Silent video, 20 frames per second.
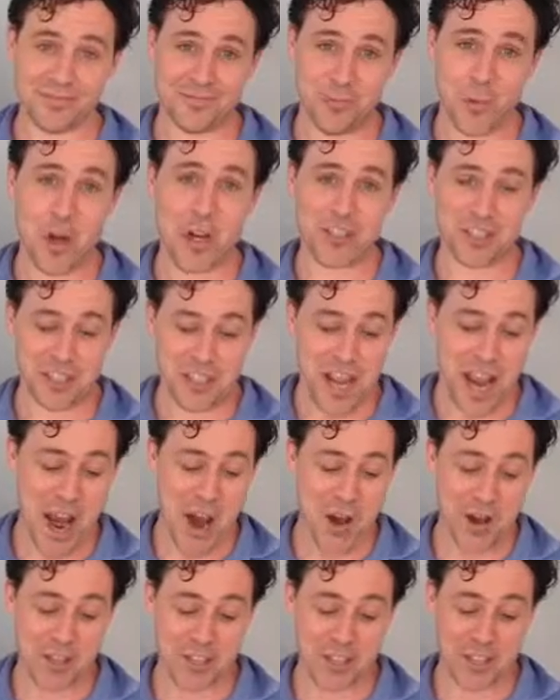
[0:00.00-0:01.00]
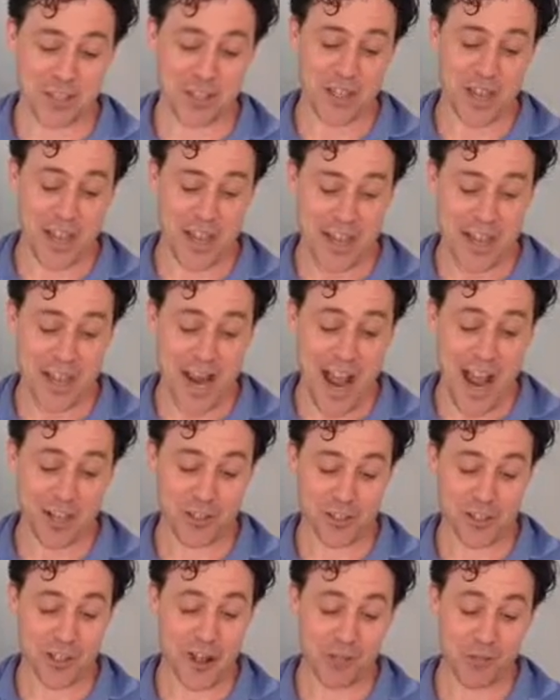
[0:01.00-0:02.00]
Want to see Aris in
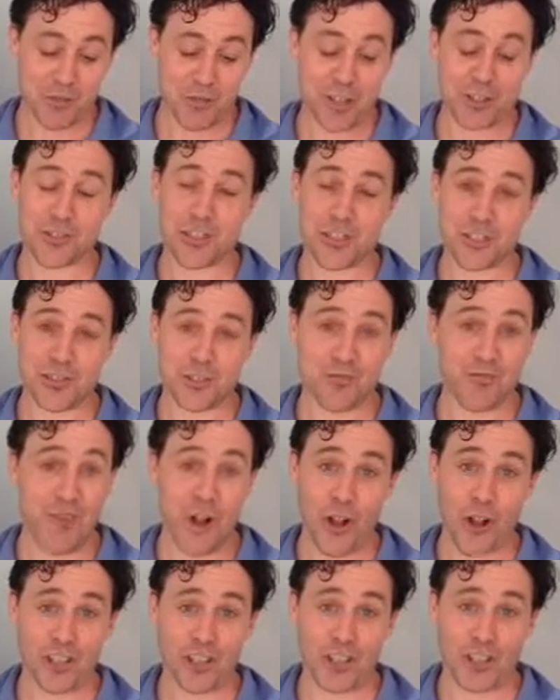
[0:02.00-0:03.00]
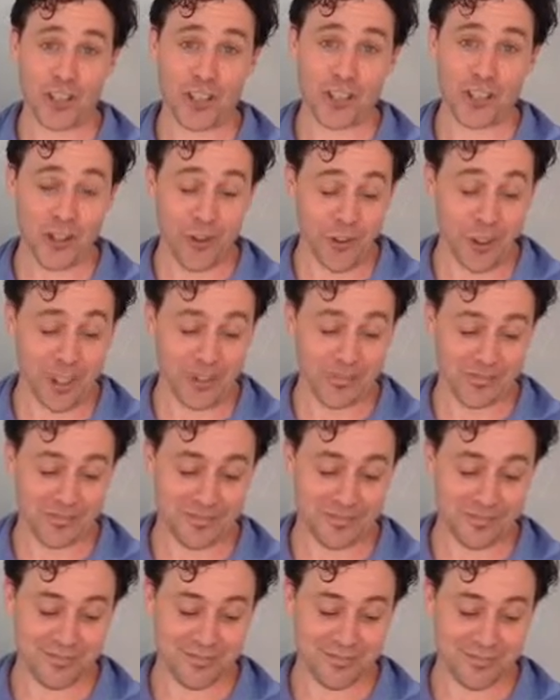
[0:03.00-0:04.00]
action on flushing volunteer canola?
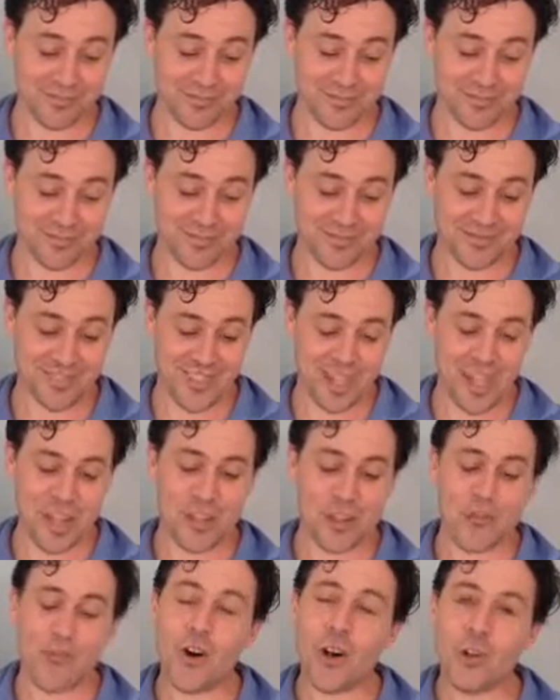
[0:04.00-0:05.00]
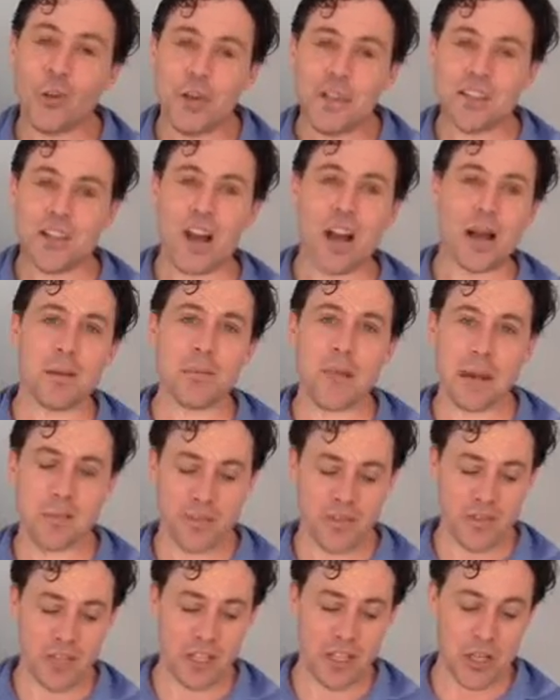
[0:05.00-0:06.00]
The following
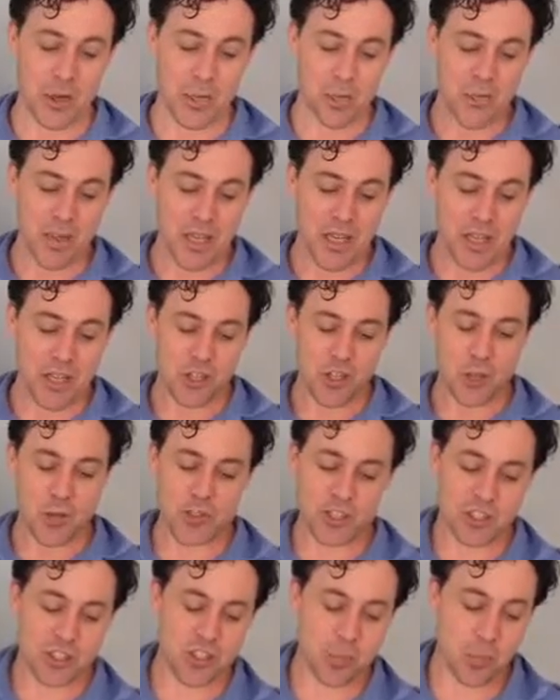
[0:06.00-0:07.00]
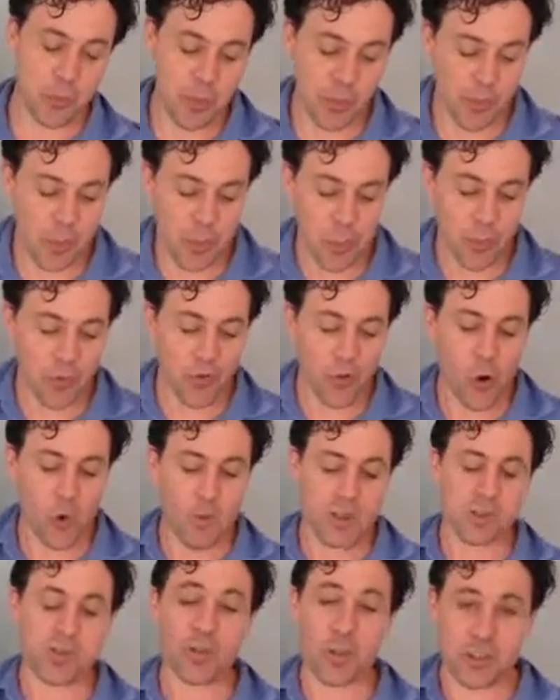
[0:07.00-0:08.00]
time-lapse video shows its superior
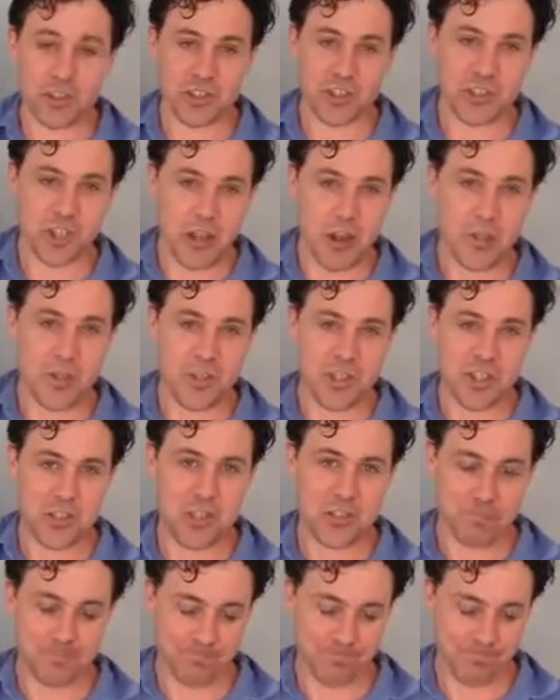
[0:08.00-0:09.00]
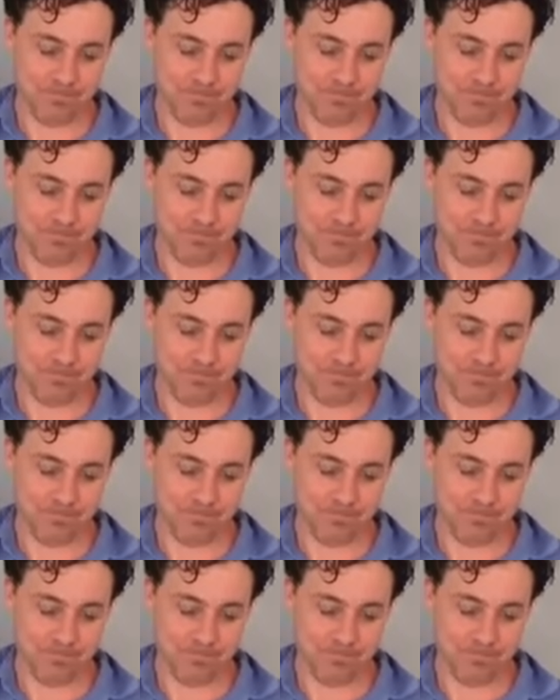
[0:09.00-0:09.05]
performance versus the competition.